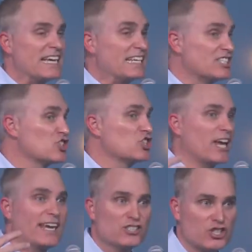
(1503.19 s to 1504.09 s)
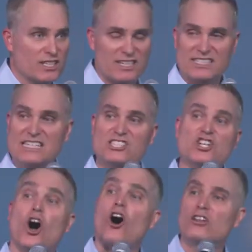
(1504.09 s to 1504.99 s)
He's changing us. He's
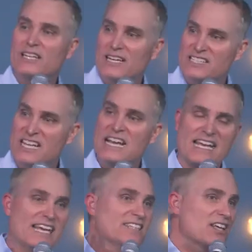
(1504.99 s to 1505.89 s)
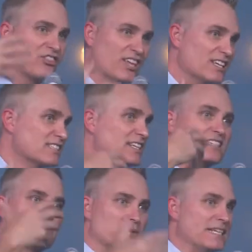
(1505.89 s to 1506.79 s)
calling us into things and
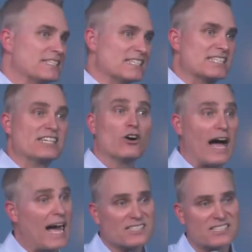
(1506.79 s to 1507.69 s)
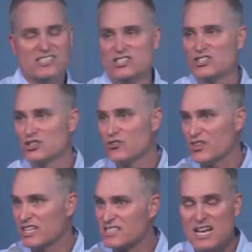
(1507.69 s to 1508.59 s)
into places. He'll ask us to do
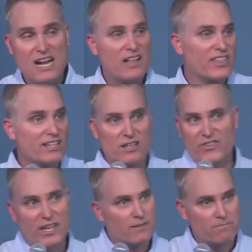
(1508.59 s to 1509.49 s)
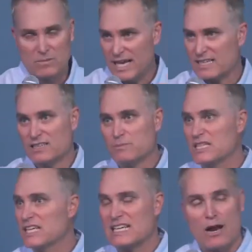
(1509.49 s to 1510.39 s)
things that, that, like in the
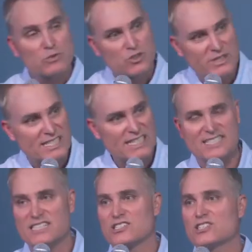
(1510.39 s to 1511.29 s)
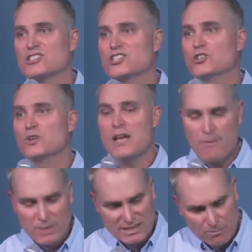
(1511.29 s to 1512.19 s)
beginning, I was resistant to do,
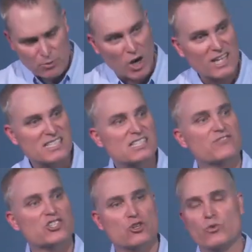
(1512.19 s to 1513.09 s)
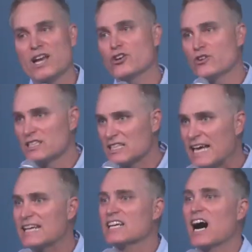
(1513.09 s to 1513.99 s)
but the process of surrender and
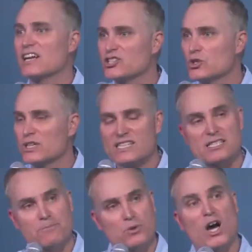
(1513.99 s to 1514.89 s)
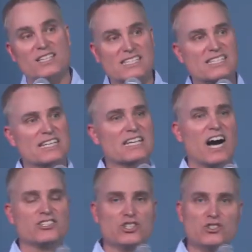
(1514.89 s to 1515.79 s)
letting God do it is the process that
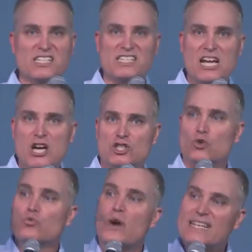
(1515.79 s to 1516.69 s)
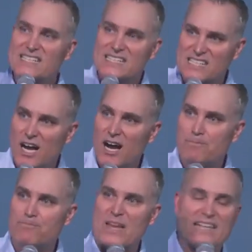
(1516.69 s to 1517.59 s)
God uses to raise us
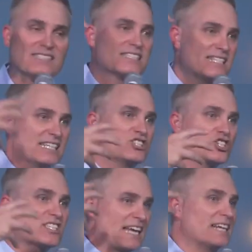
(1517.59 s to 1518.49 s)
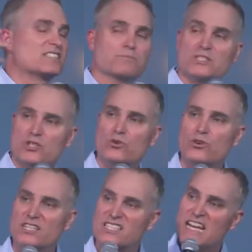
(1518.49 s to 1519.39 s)
up and to teach us and to
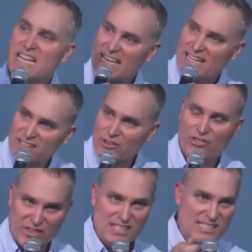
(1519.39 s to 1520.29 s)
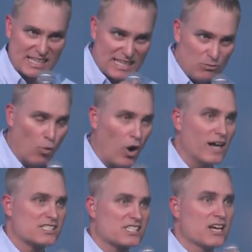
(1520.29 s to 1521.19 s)
mature us into the things that he
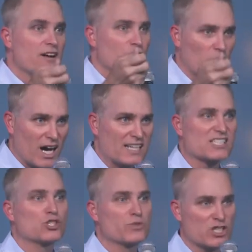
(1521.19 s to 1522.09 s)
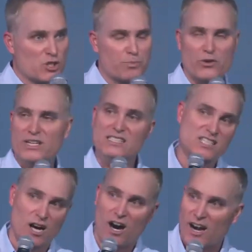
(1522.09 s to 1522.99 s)
wants for us to
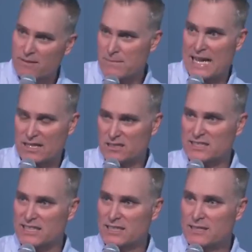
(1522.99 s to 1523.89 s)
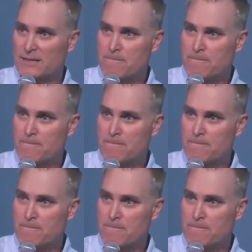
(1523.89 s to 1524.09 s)
experience automatically.